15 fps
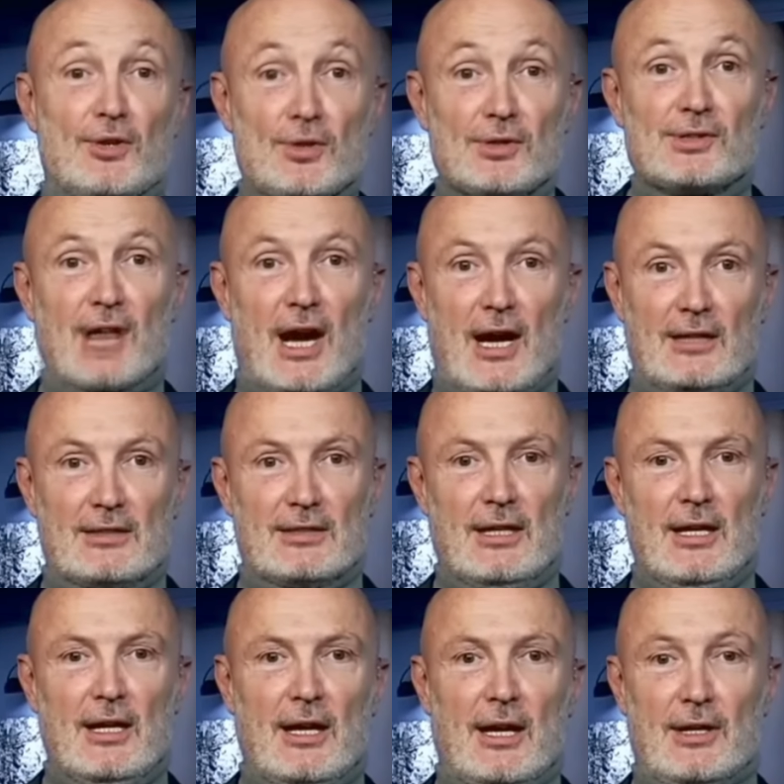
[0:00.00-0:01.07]
Frank
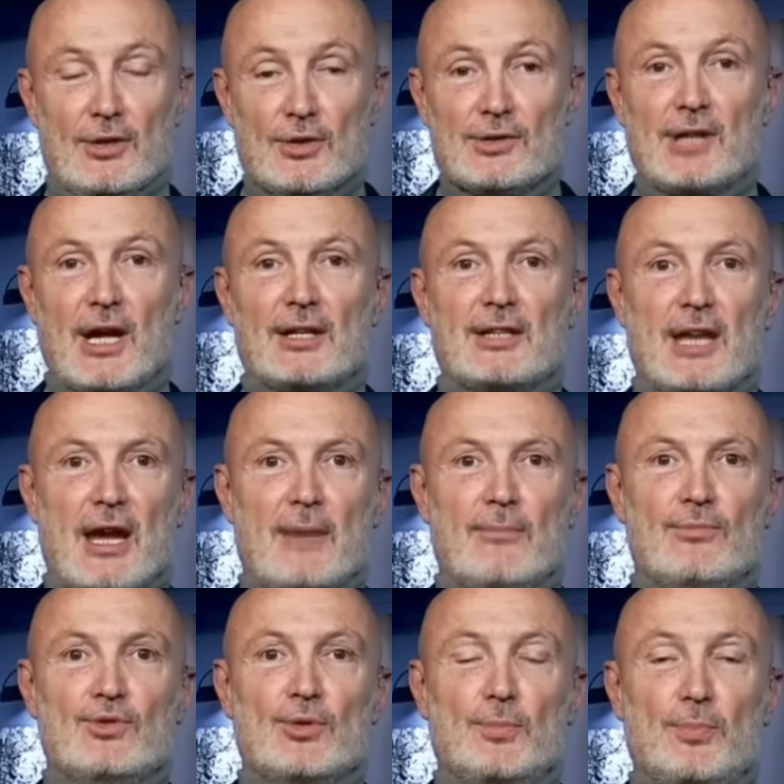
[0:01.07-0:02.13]
Leboeuf was full of praise
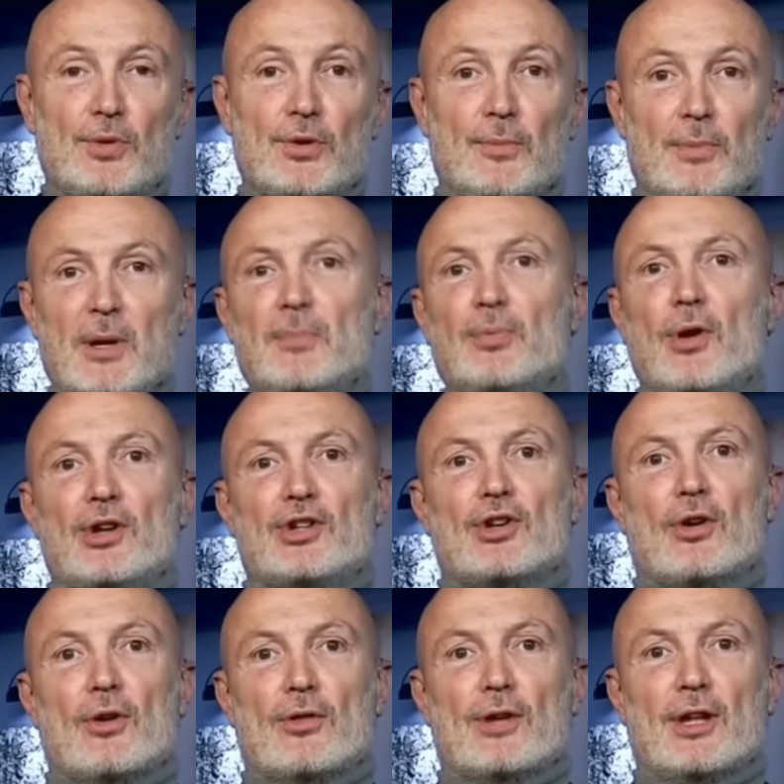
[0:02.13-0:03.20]
for Moises
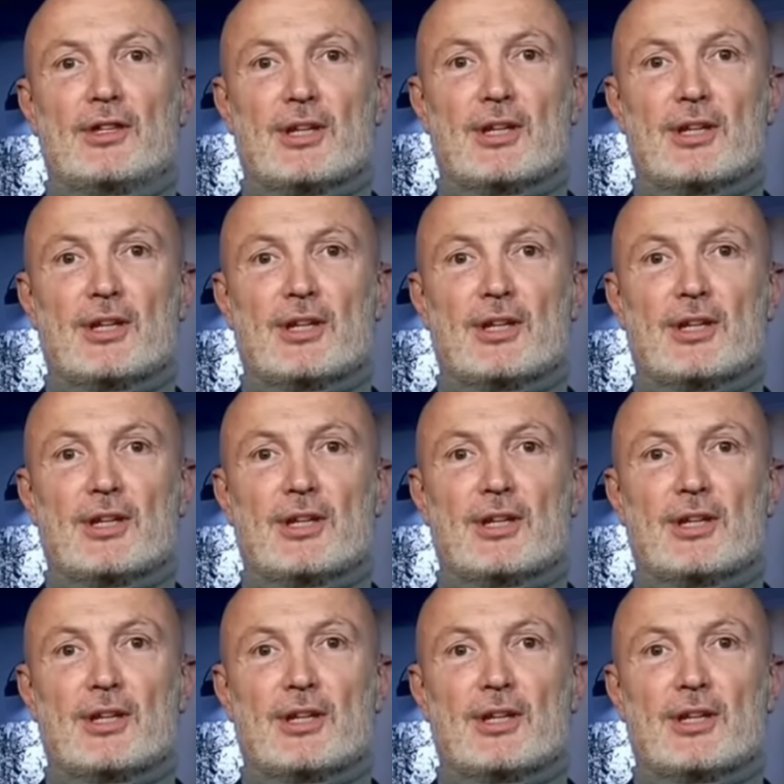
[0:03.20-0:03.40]
Caicedo,